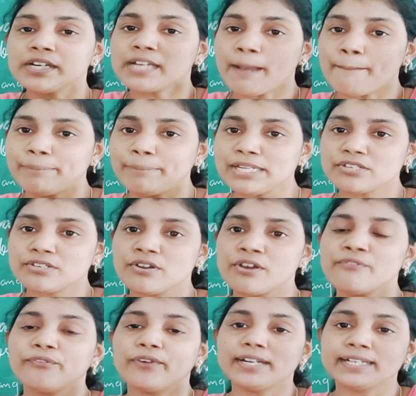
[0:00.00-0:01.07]
completion
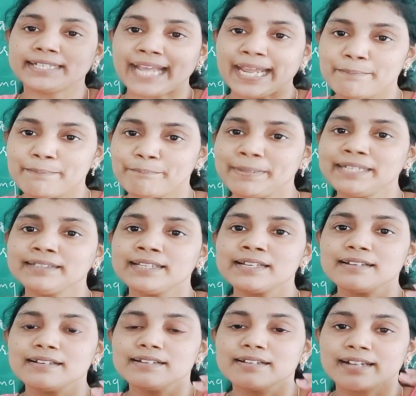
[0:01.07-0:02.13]
of typing
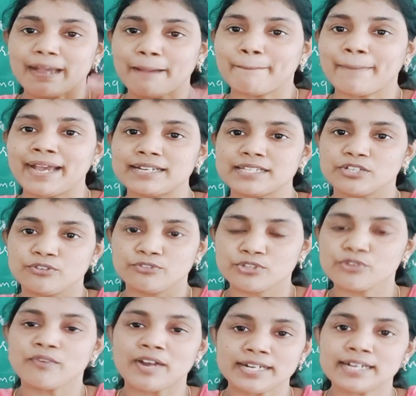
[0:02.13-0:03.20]
the commands,
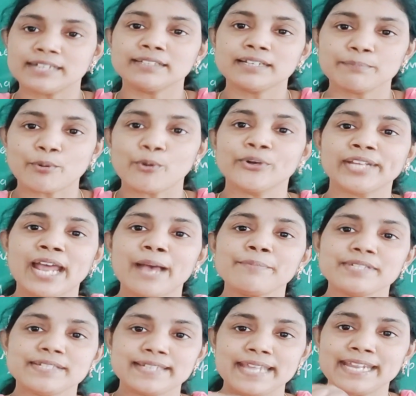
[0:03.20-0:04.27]
so what are the program
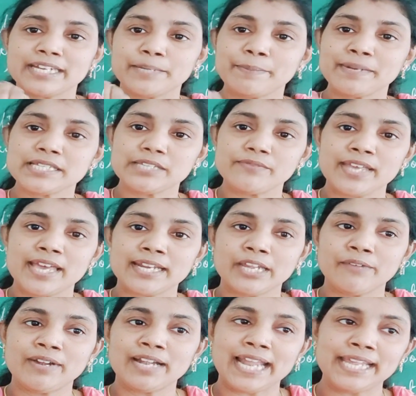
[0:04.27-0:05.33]
statements we are
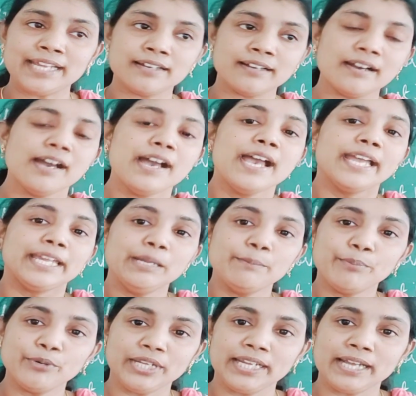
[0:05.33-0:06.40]
given, like
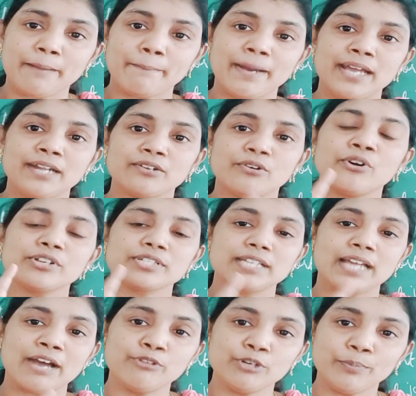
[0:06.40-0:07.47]
inputting command or
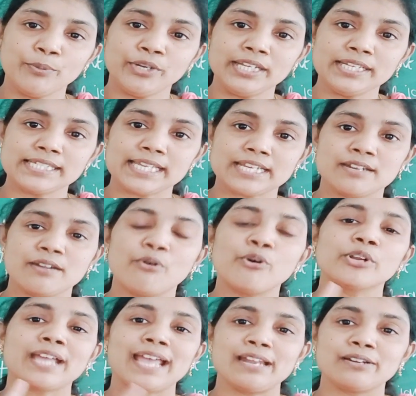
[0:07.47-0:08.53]
outputting section
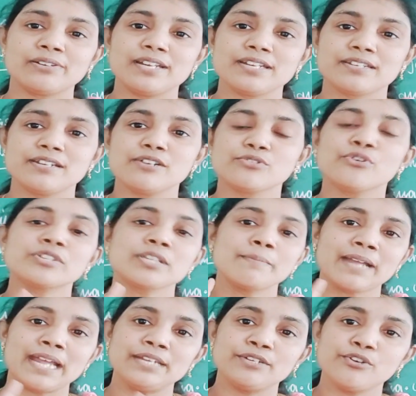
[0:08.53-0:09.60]
or calculations or some
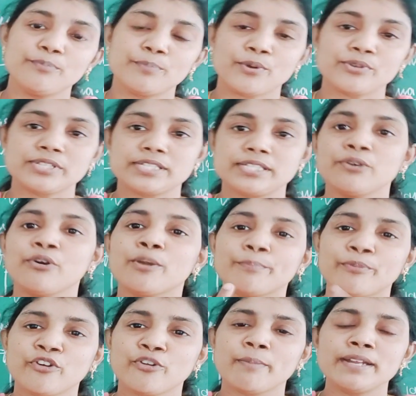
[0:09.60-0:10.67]
kind of processing or
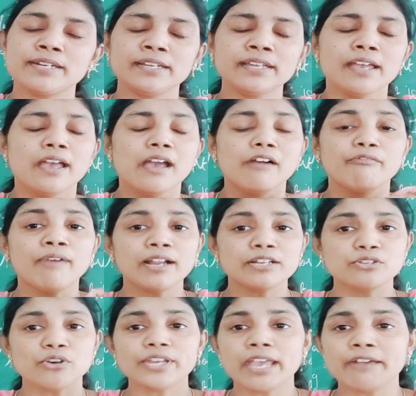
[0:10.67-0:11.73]
formatting
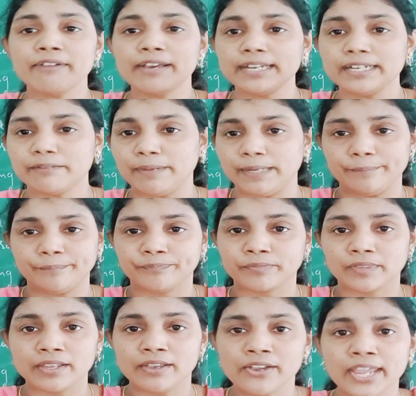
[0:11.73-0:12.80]
whatsoever it
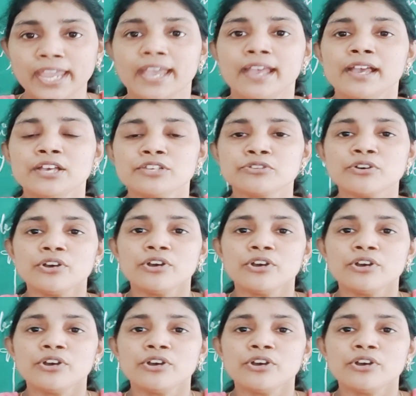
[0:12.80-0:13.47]
be. Okay, so